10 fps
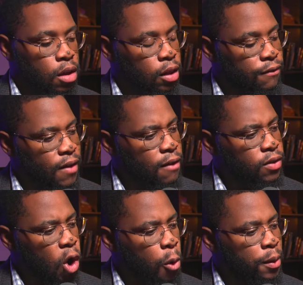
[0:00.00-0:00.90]

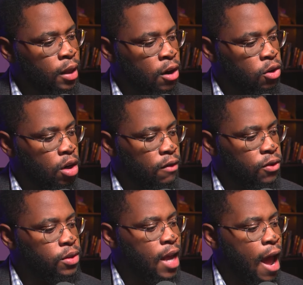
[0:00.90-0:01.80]
Lefebvre, in Open Letter to
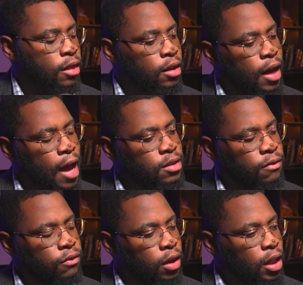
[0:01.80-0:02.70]
Confused Catholic, has a
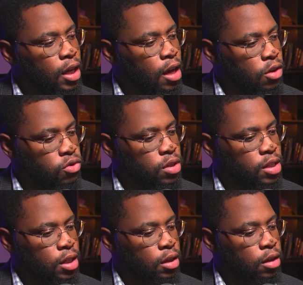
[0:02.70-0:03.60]
really
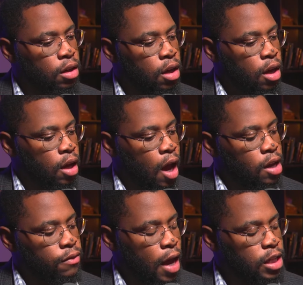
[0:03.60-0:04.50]
interesting
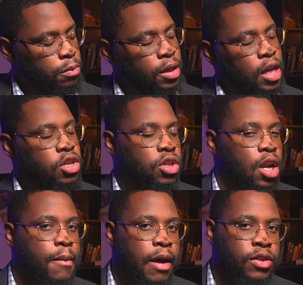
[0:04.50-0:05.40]
kind of
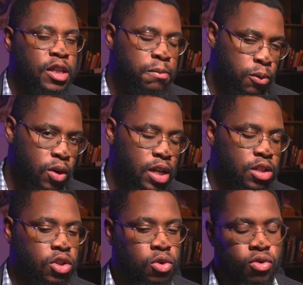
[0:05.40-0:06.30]
explanation about these
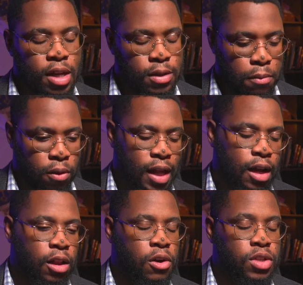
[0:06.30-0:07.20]
priests who dress in
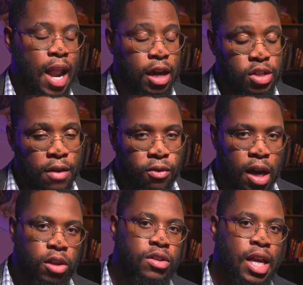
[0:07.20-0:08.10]
plain clothes and actually have
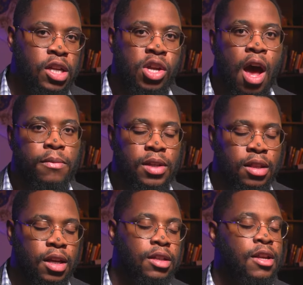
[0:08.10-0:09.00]
regular day jobs
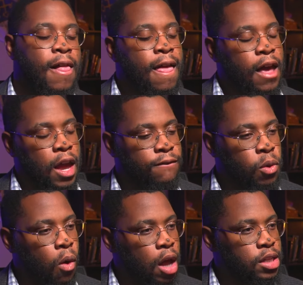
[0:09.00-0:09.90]
and things. If
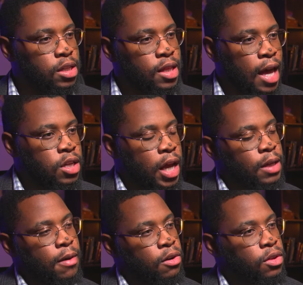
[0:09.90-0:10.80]
you watch that
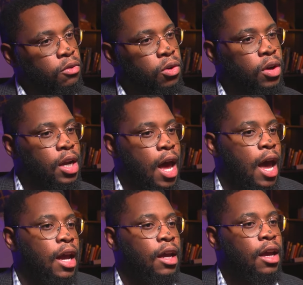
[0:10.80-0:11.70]
documentary that Rudy and
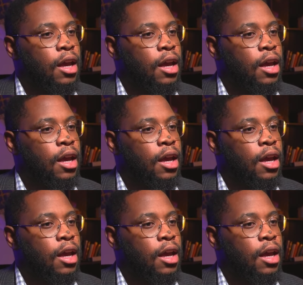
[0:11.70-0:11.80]
I,